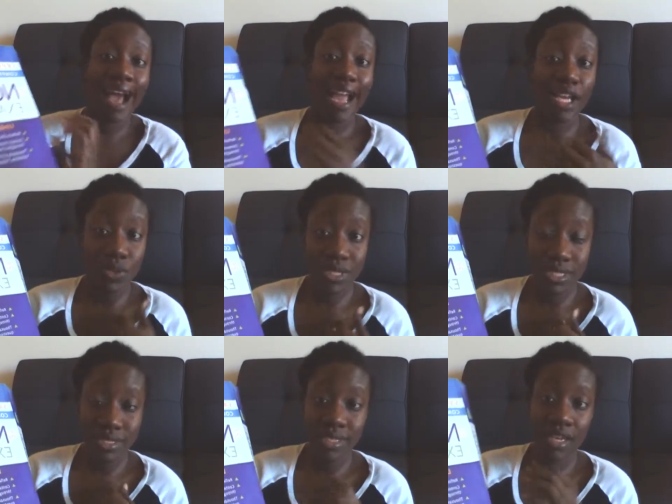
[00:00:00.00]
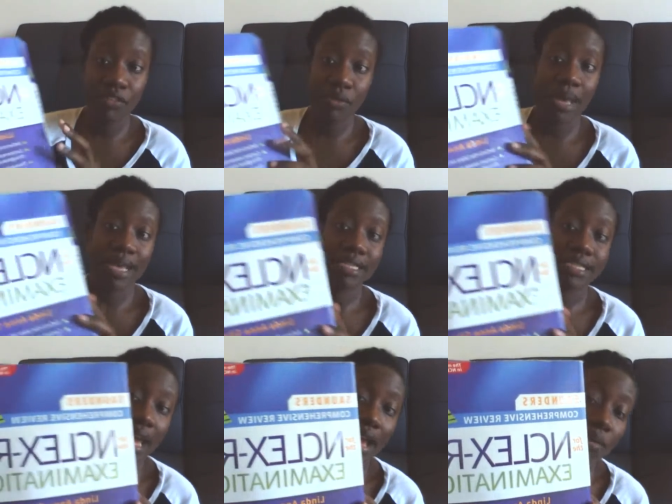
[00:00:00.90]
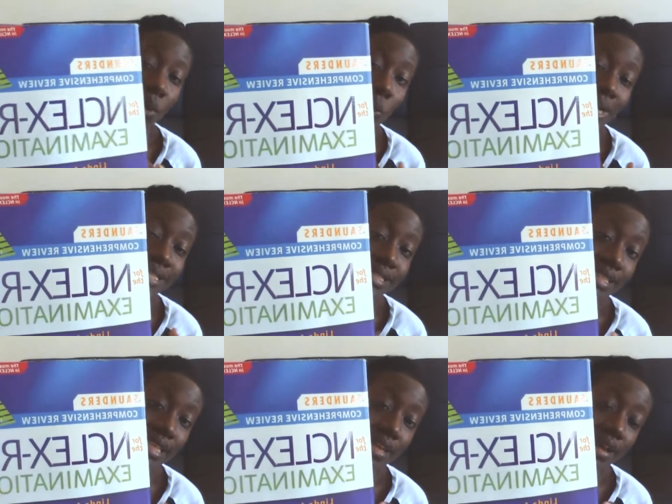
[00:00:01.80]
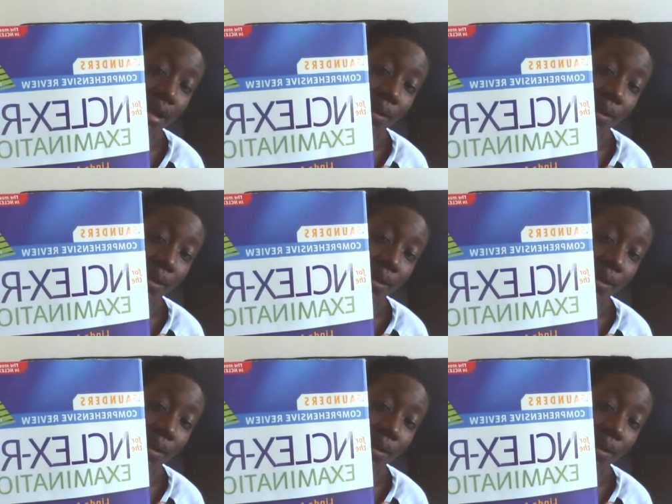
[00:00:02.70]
I used to study for my exam was the